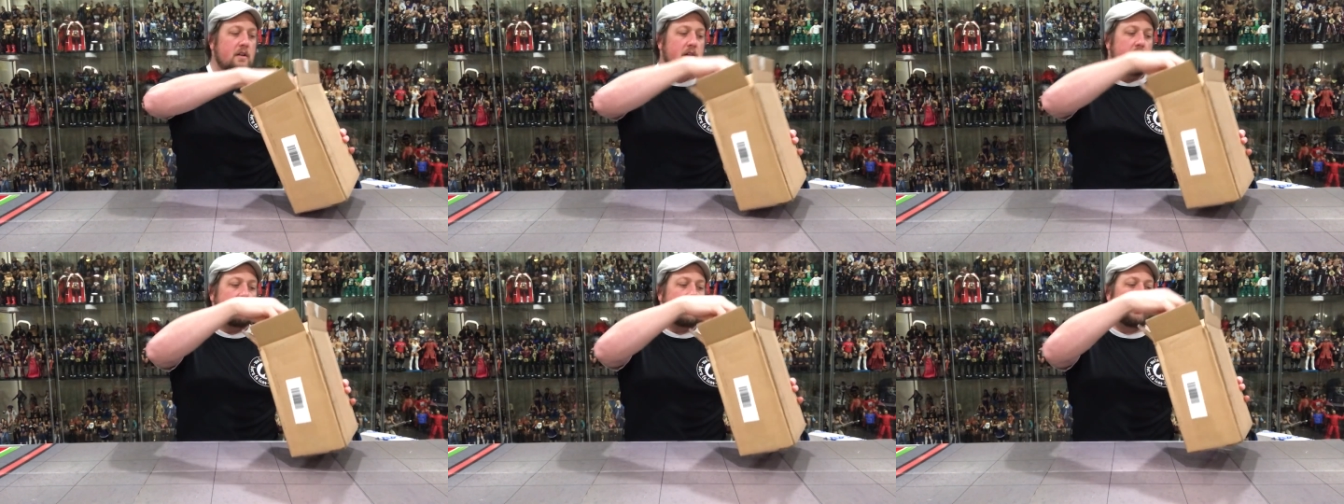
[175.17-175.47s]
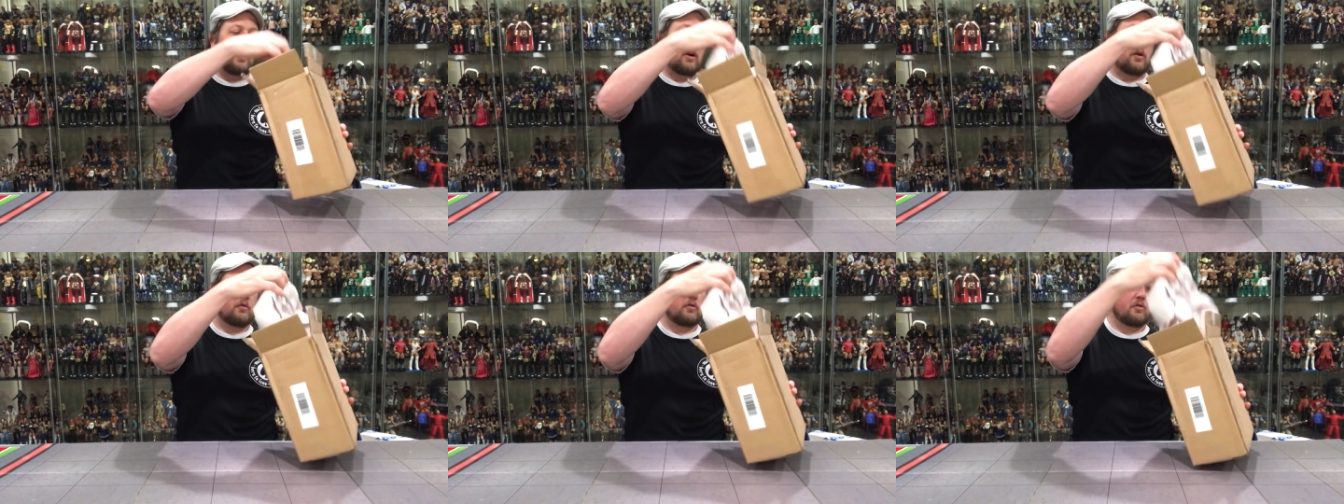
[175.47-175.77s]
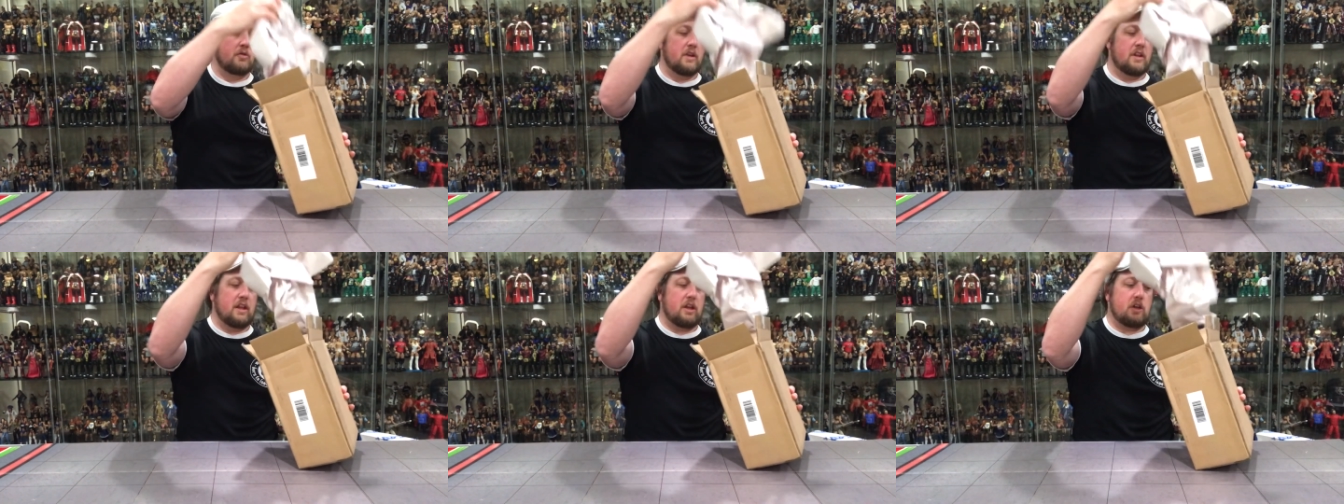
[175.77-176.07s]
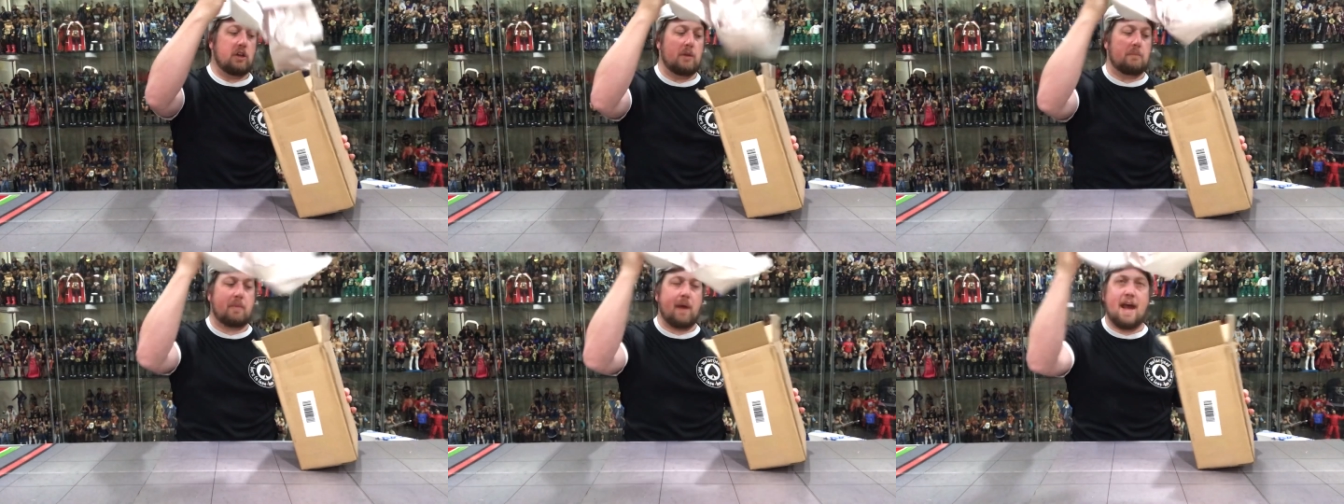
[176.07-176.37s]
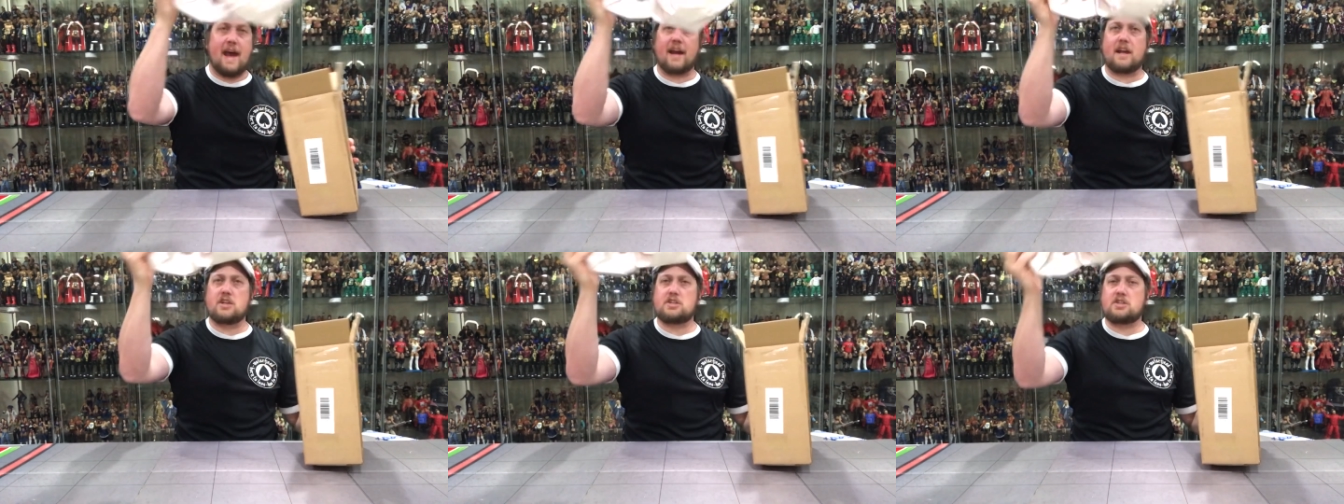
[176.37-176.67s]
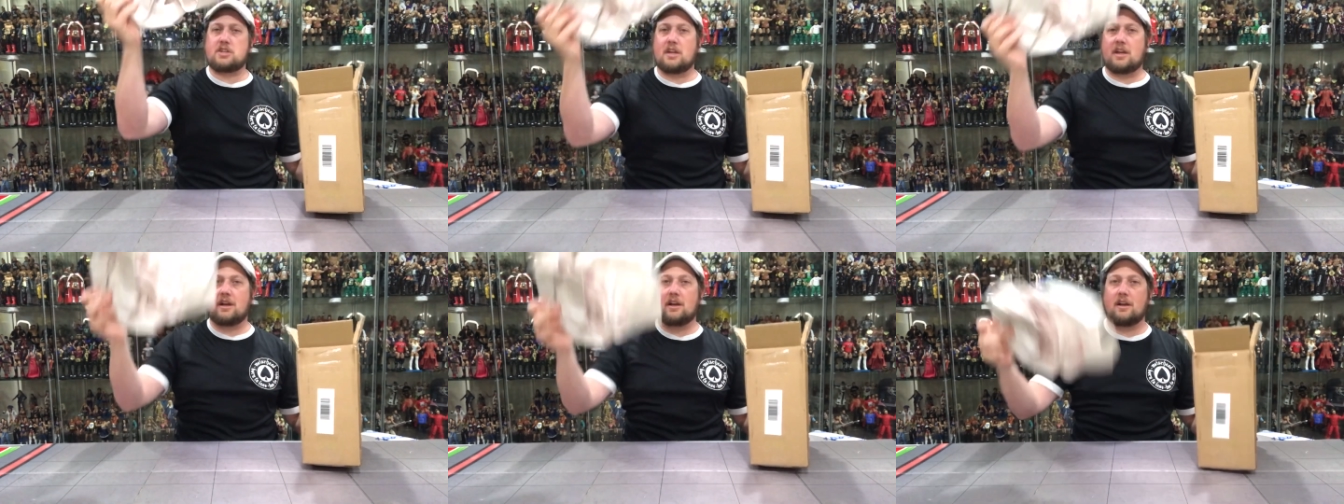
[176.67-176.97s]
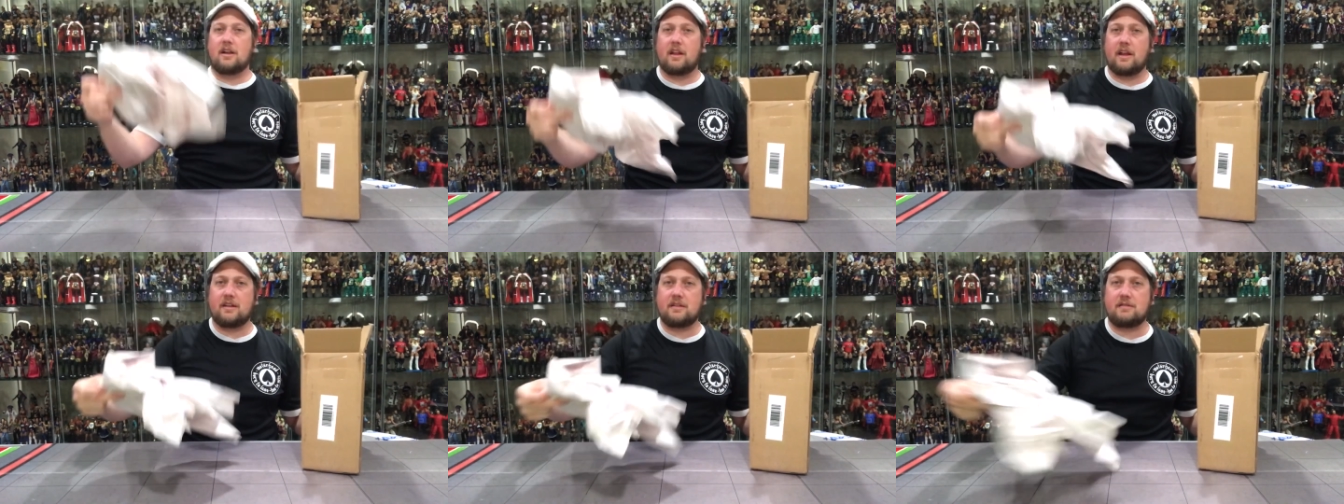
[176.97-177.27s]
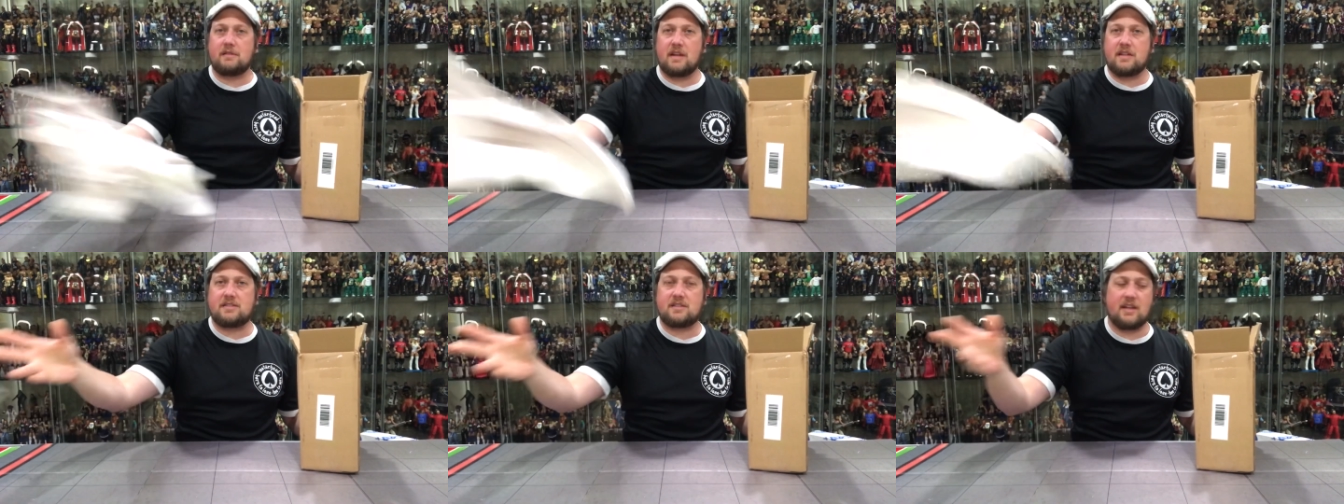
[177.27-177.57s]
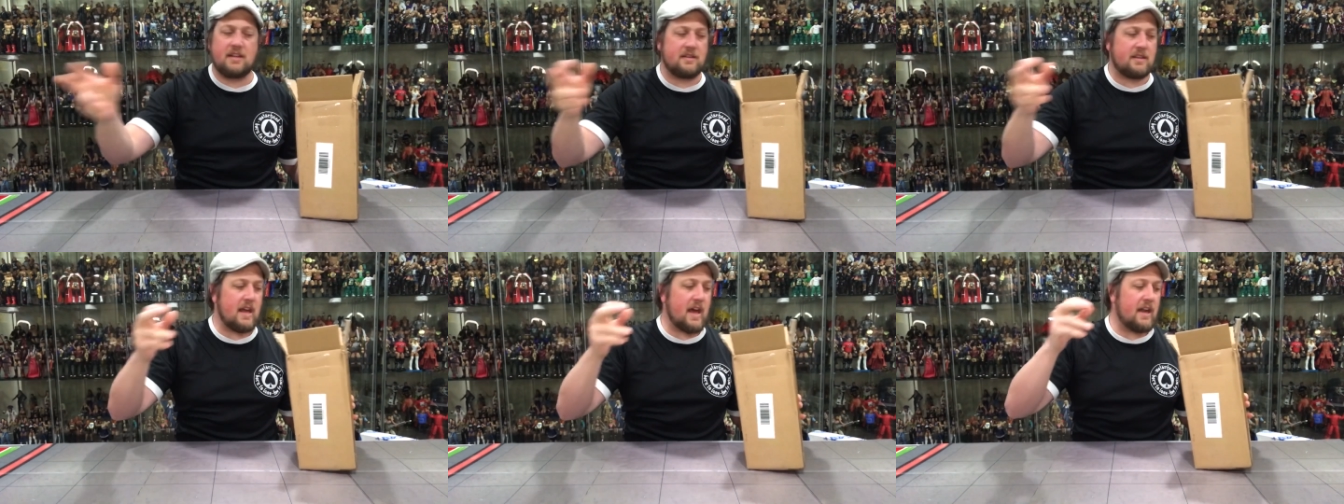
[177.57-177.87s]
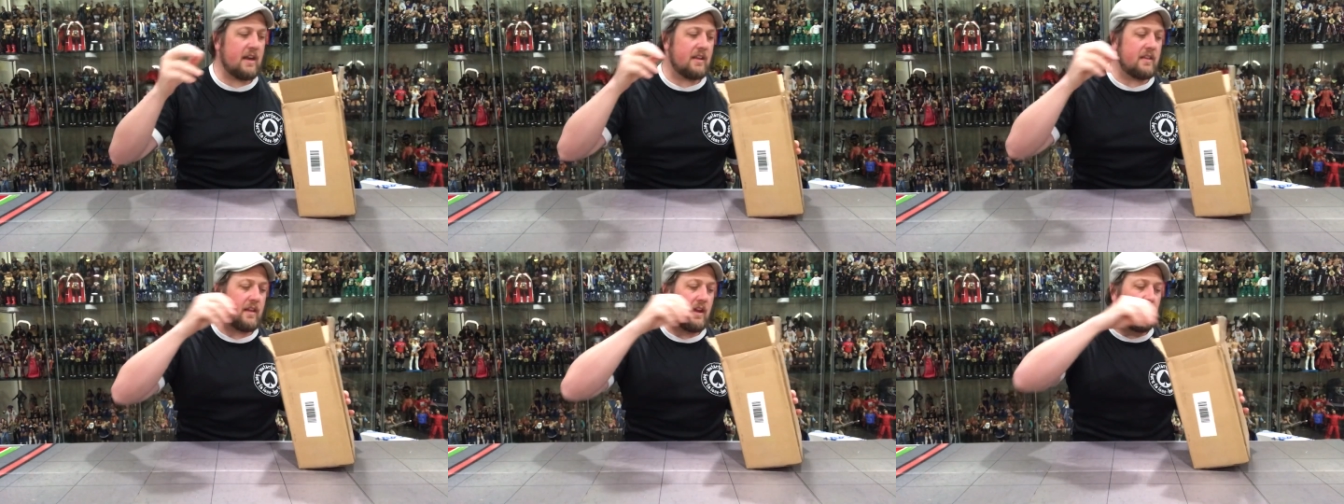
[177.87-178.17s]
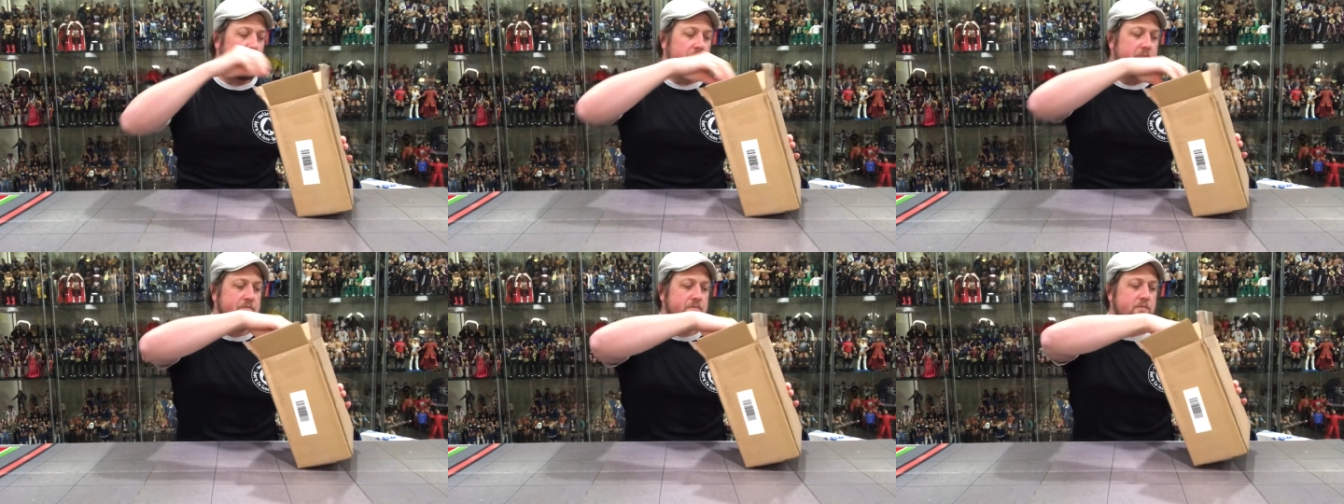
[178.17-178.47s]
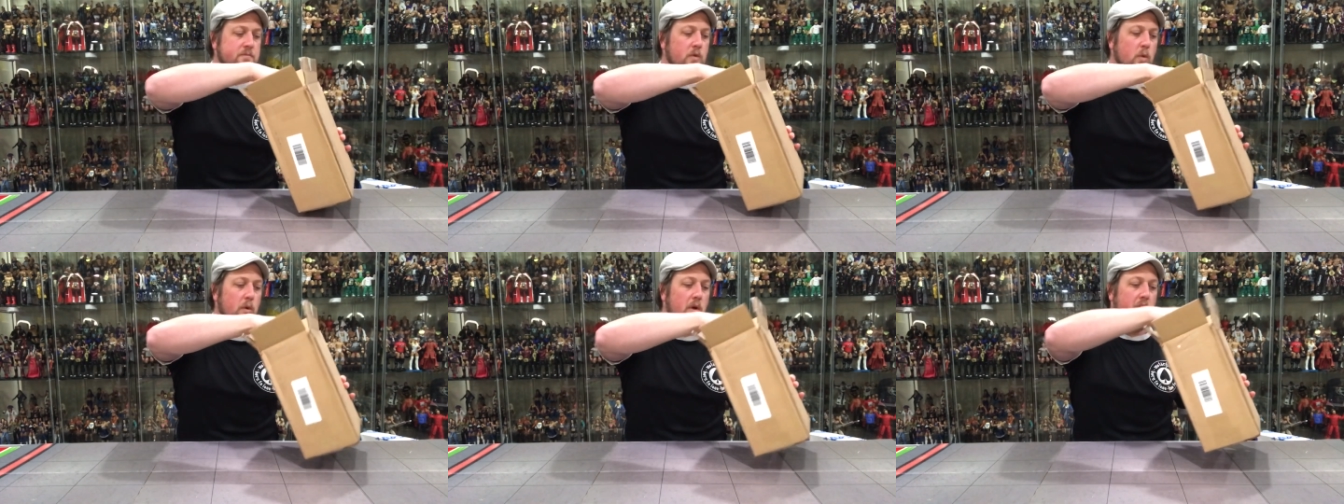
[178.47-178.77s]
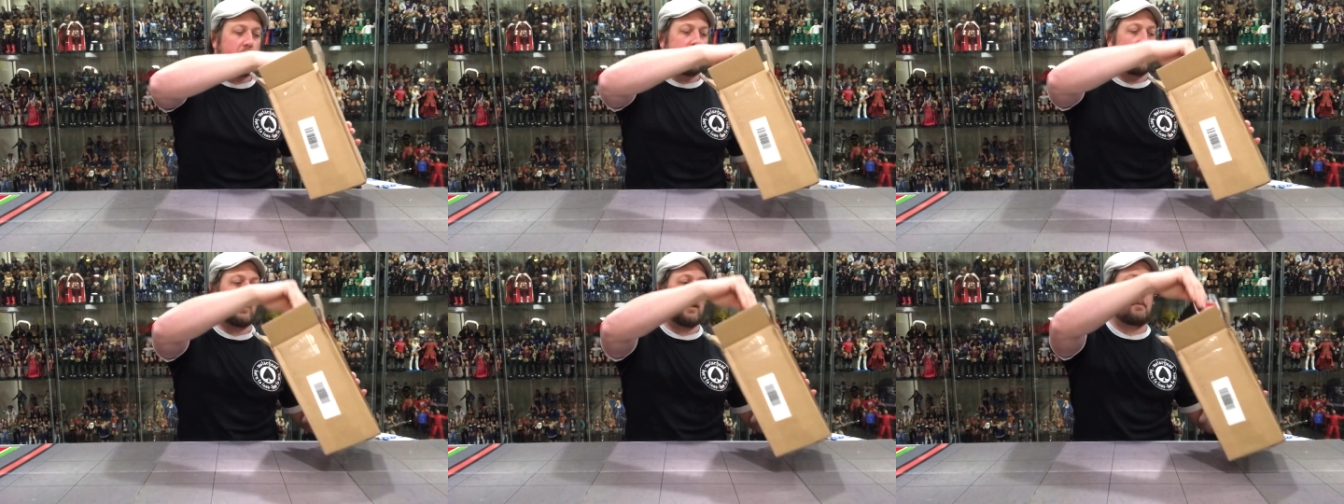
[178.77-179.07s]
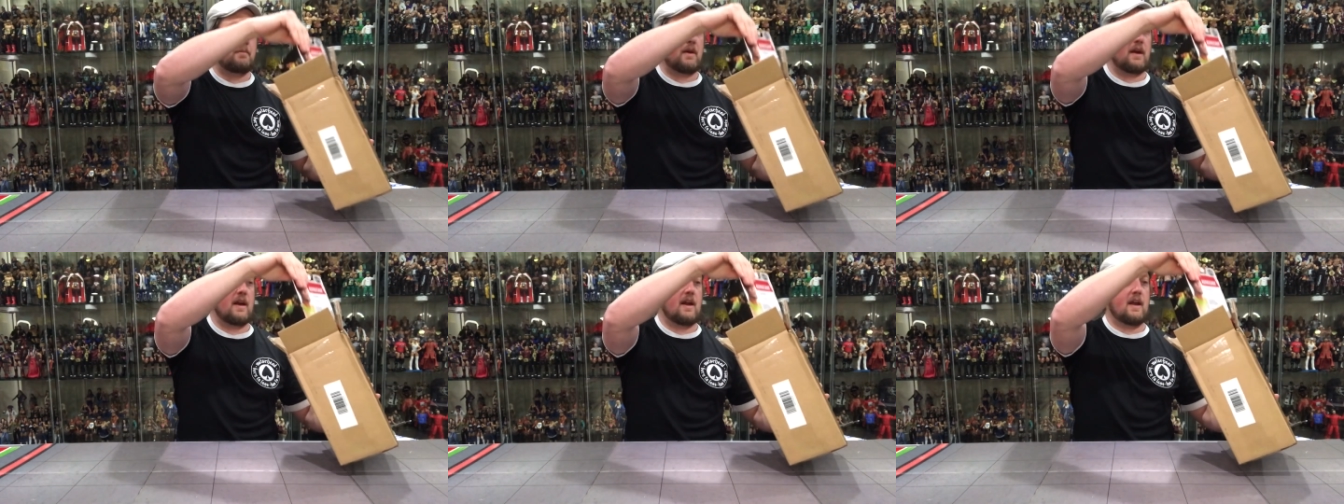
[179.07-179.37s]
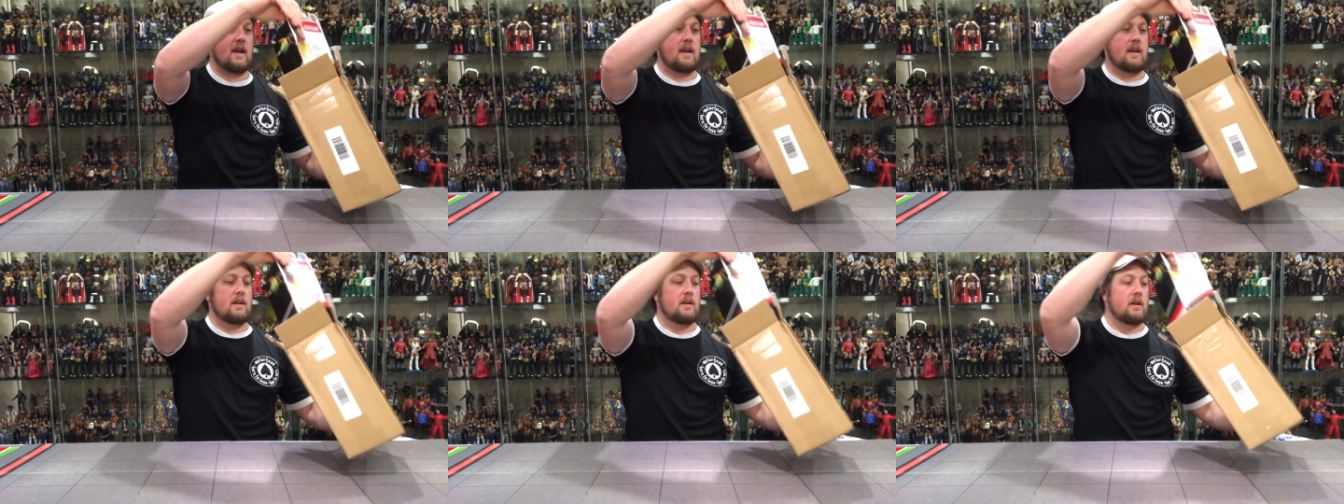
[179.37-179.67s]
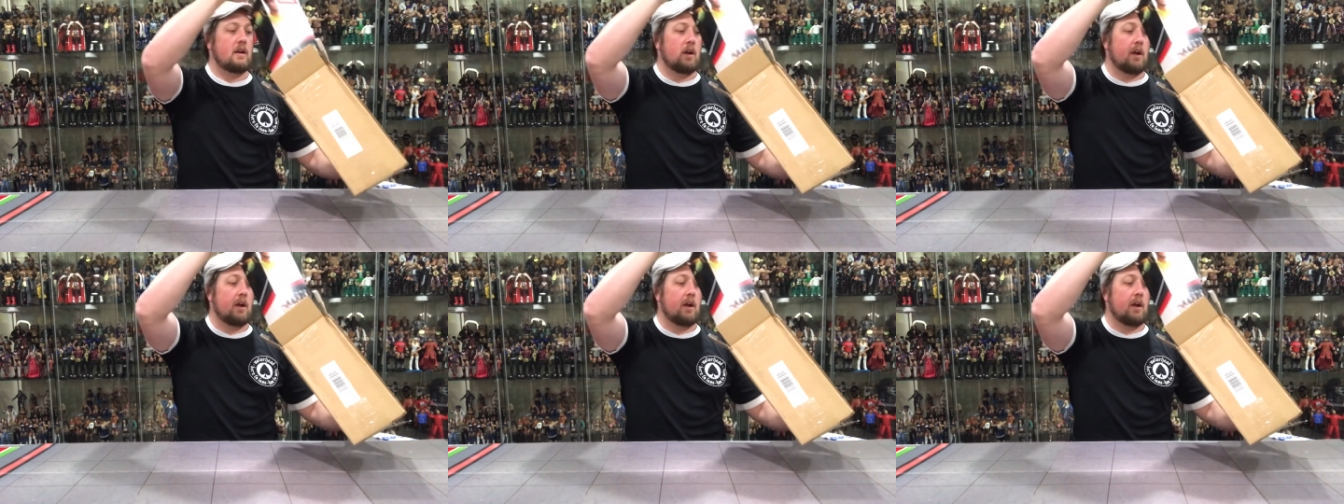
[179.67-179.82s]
You know, really good packaging here. They sent that in there. What could it be?